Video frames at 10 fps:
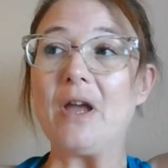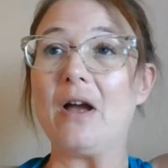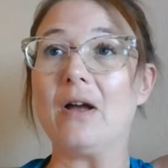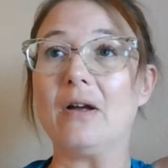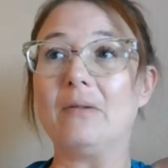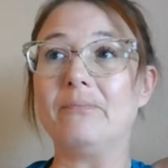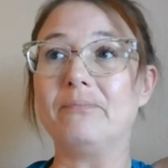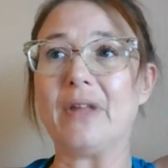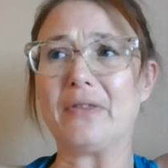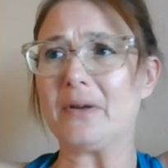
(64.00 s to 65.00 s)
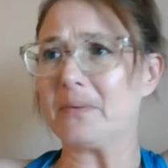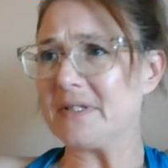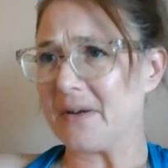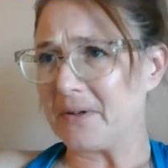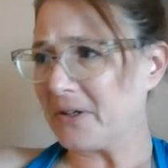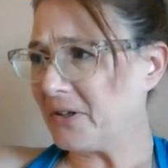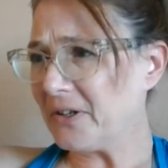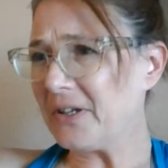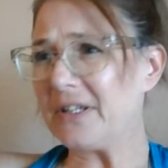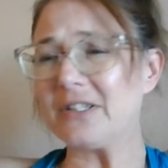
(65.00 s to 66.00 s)
Nothing was sounding
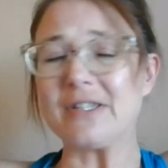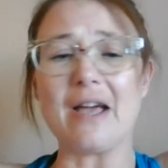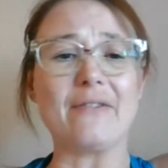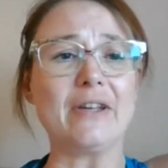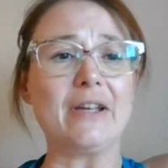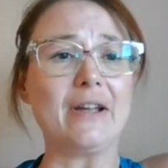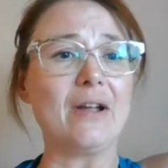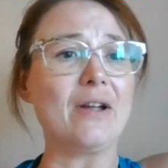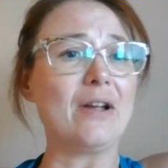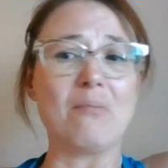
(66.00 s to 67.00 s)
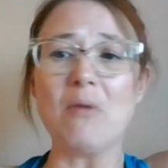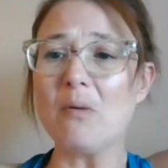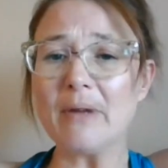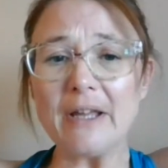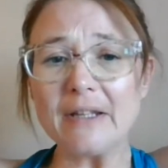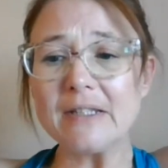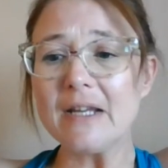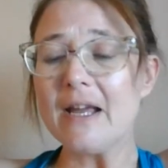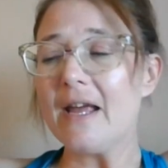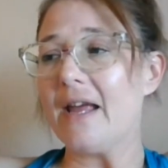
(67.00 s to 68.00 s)
good, just having a moment.
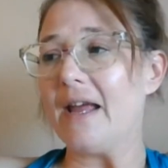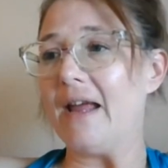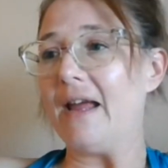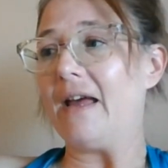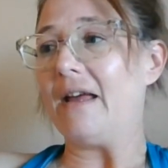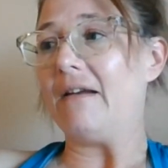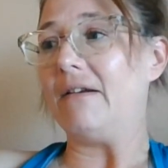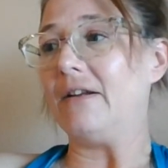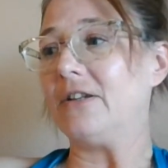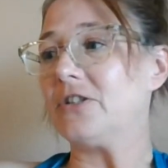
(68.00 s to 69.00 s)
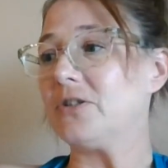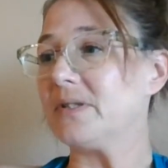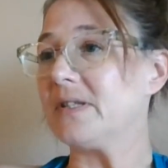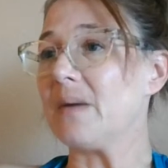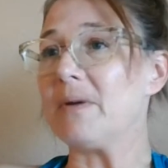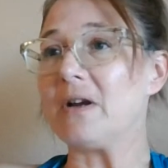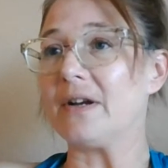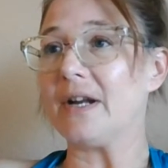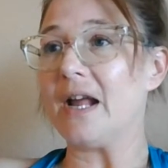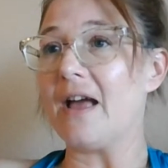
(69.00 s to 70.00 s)
And she was up here
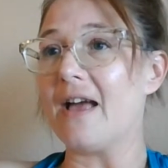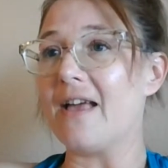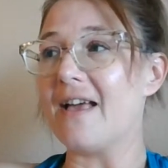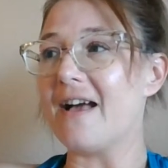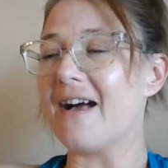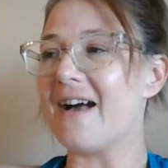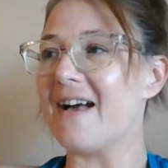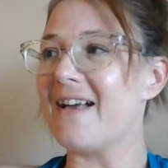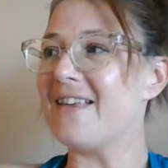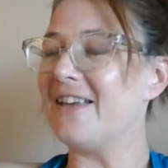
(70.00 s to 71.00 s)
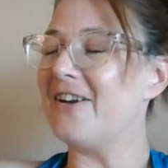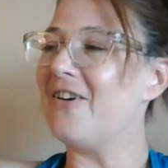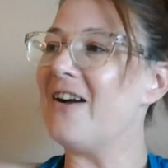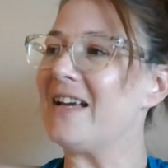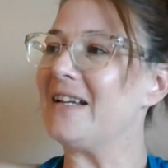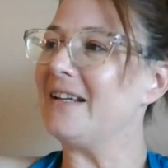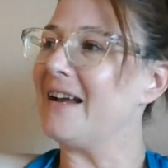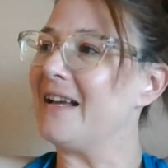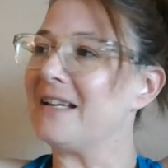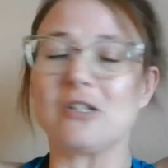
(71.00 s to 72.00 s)
and I
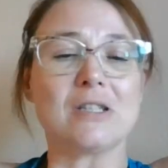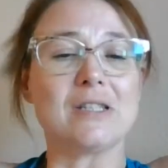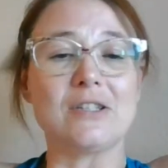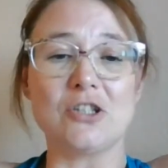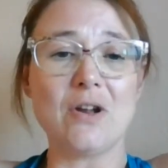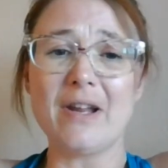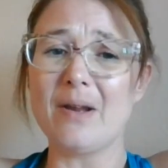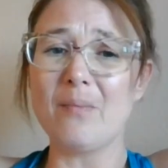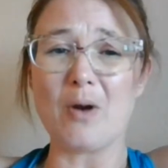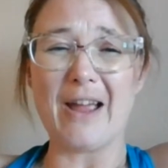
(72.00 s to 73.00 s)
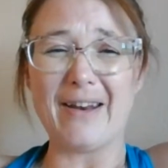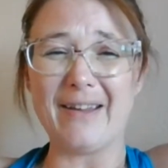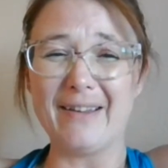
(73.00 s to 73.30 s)
asked her, I said, "Do you got any bread?"